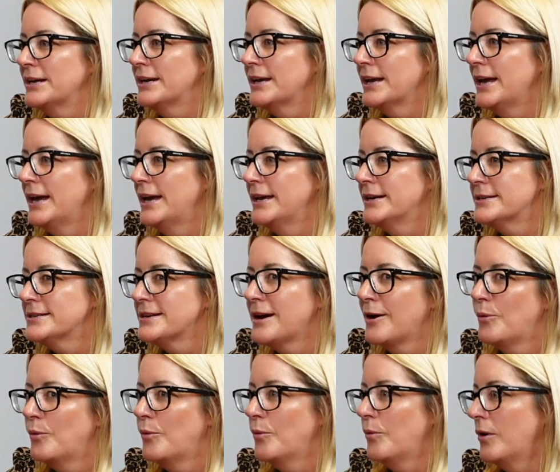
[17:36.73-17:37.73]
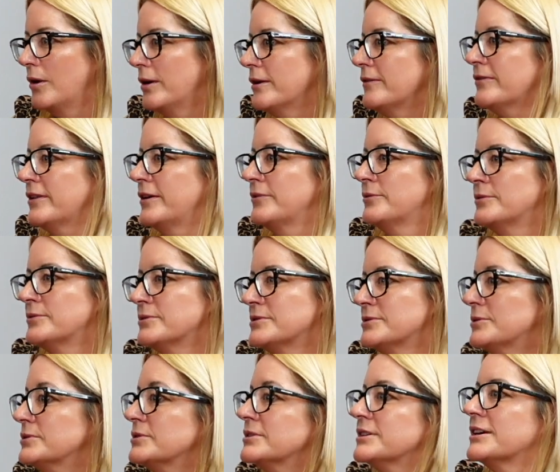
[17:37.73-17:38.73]
head, what if they're all
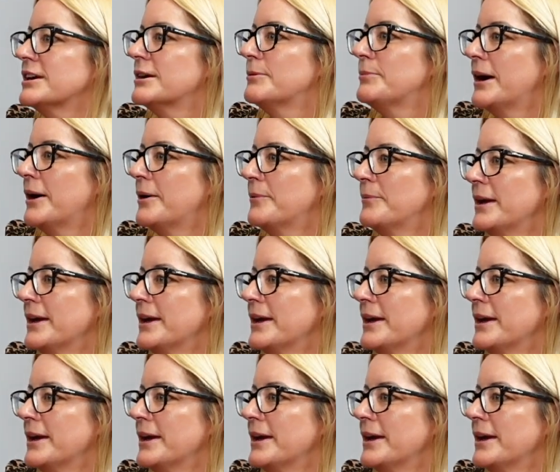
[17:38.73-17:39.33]
talking about